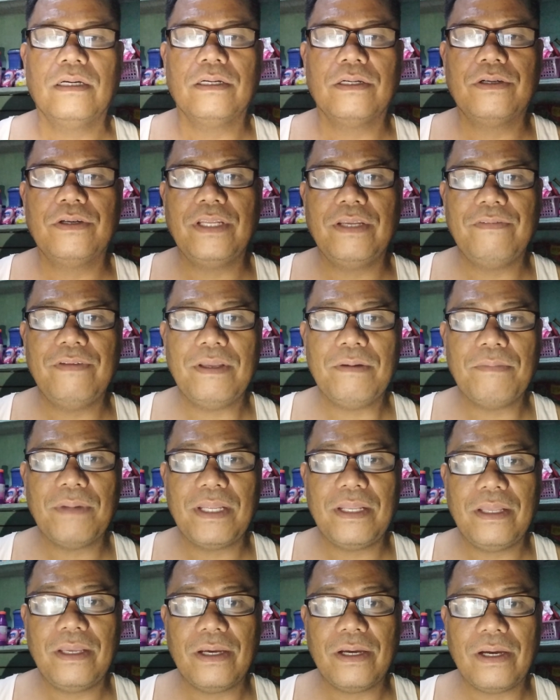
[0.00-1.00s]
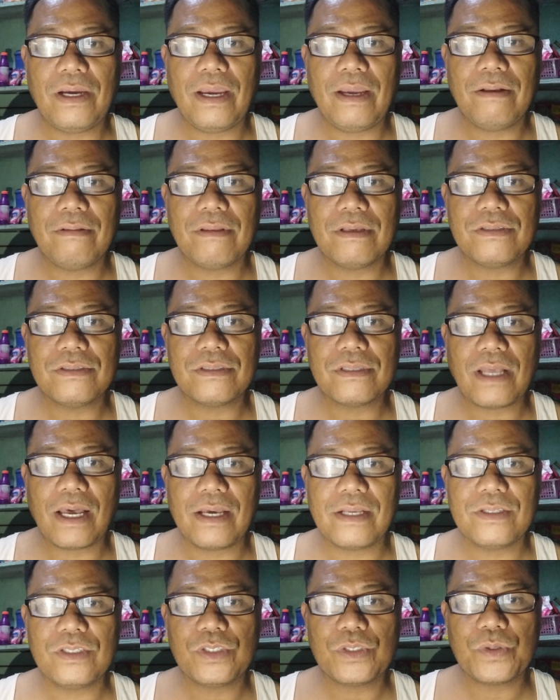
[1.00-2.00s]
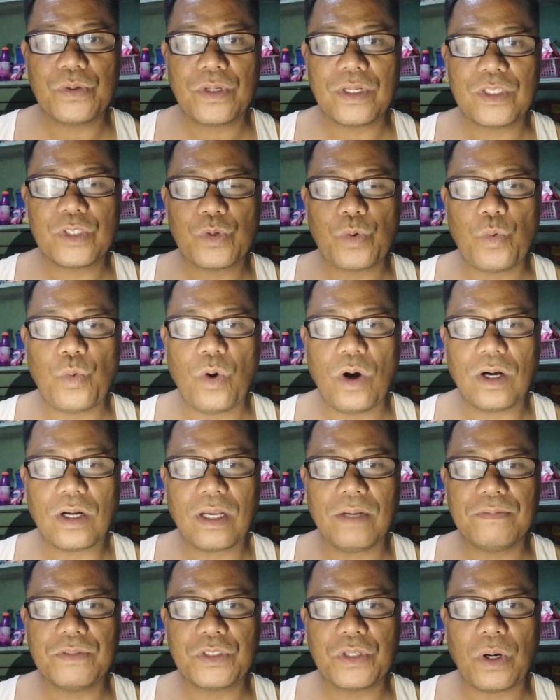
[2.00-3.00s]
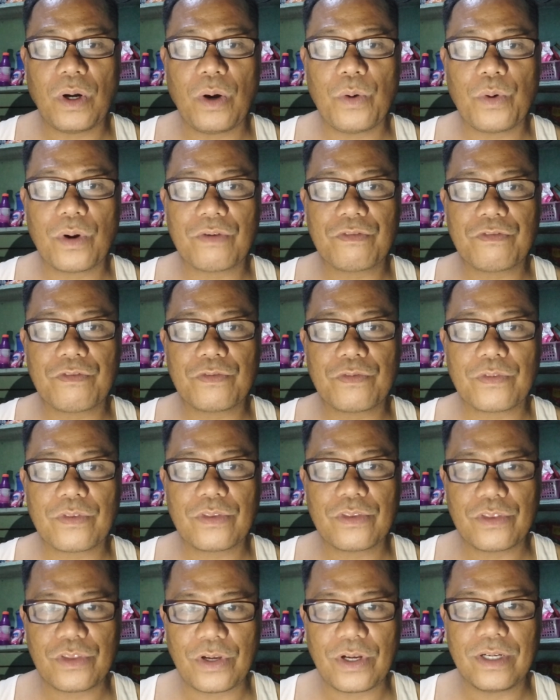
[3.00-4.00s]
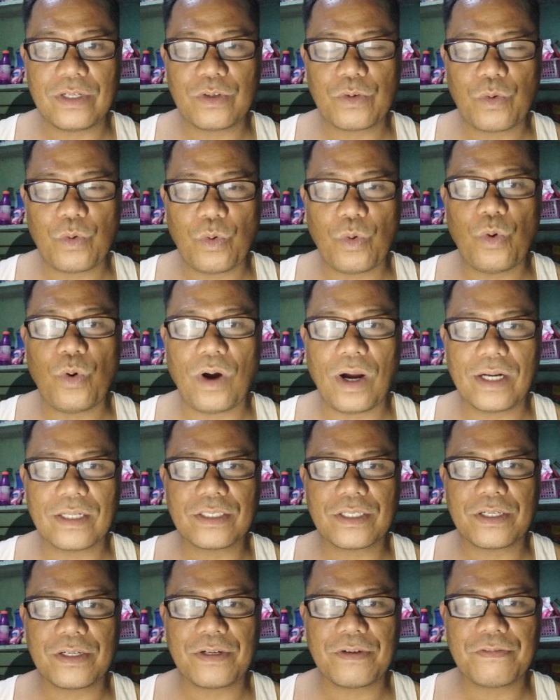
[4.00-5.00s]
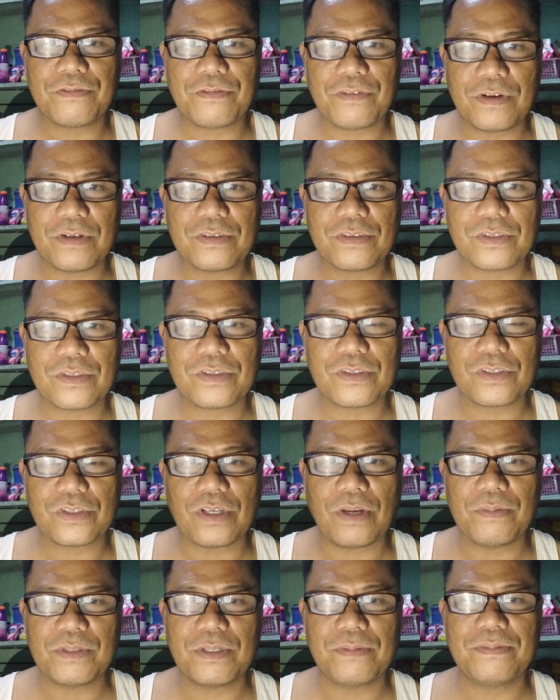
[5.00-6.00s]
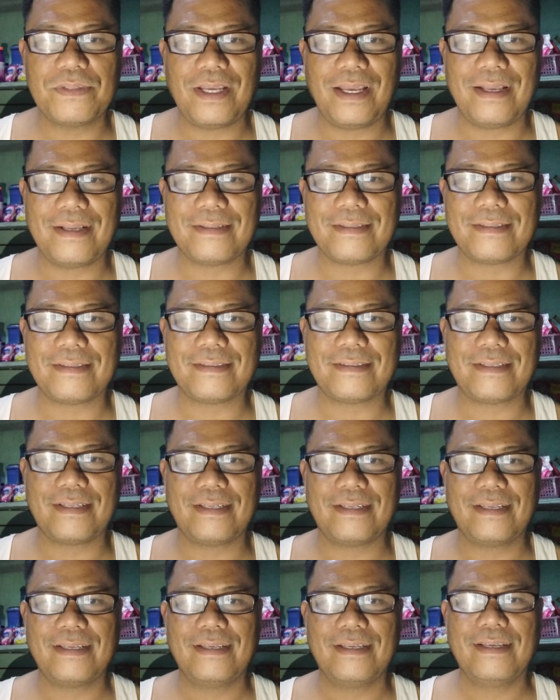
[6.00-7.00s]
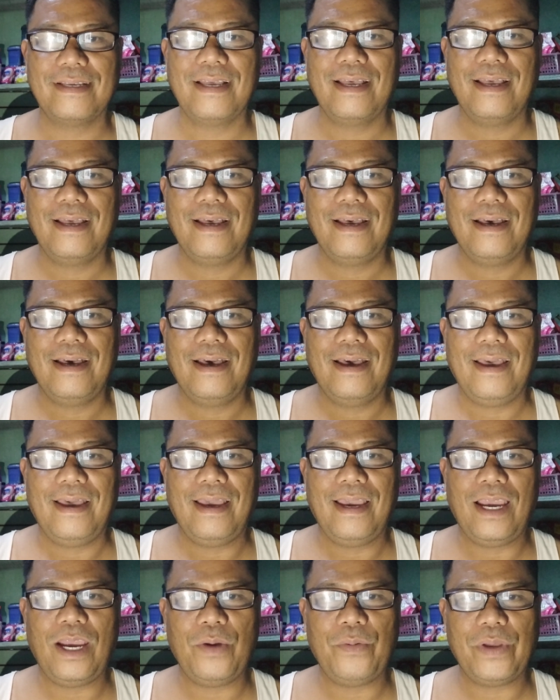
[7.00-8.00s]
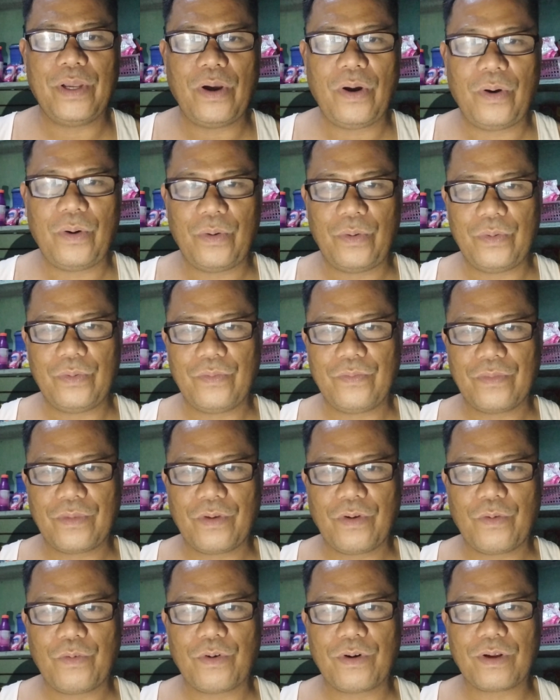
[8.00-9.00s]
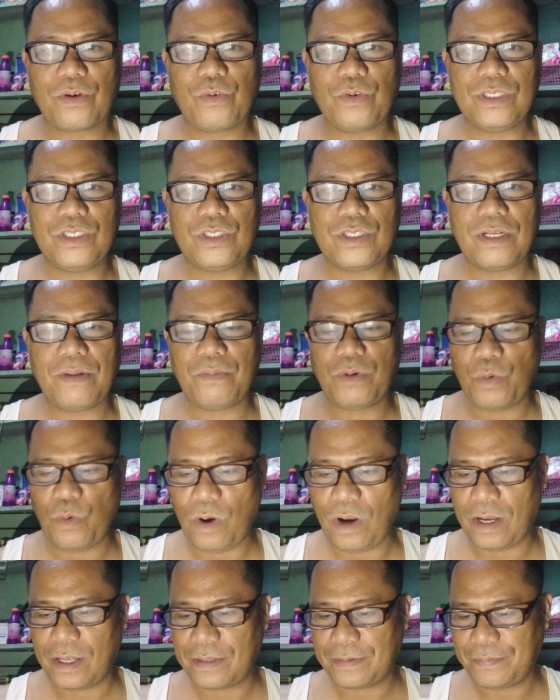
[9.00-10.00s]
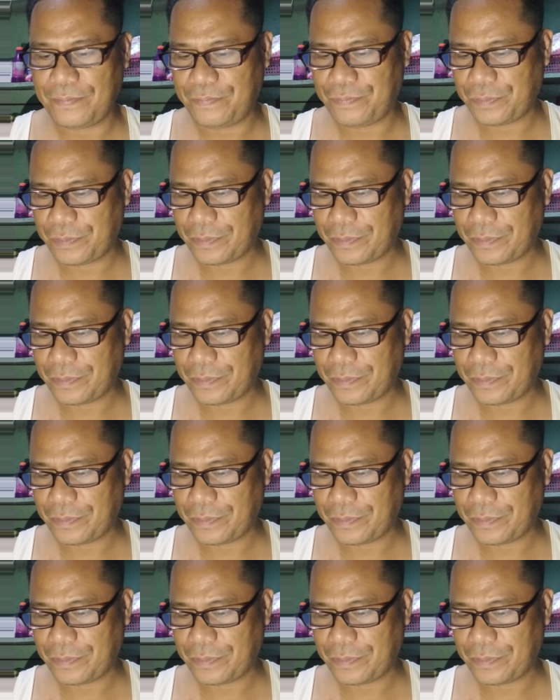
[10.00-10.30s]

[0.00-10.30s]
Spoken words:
Good evening, my dear English 9 students. Welcome to our third quarter first summative test. Here we go. For the question number 1.